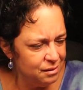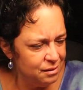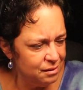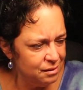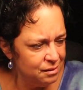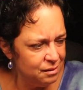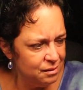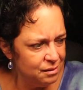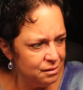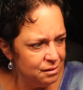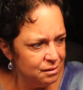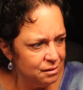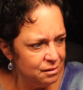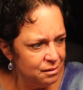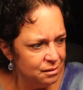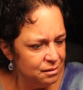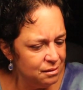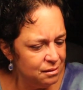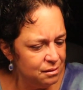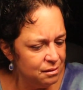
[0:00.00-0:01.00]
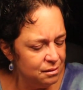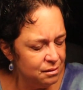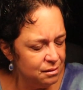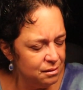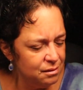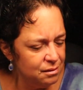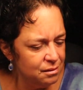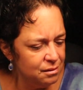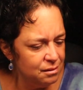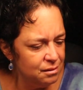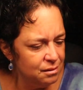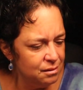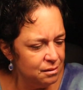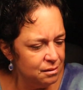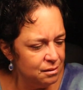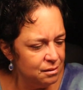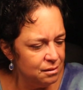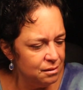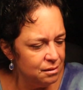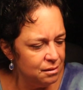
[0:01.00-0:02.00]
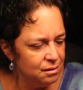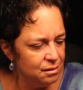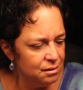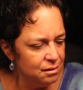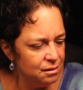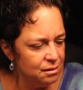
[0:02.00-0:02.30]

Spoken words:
No one is speaking in this clip.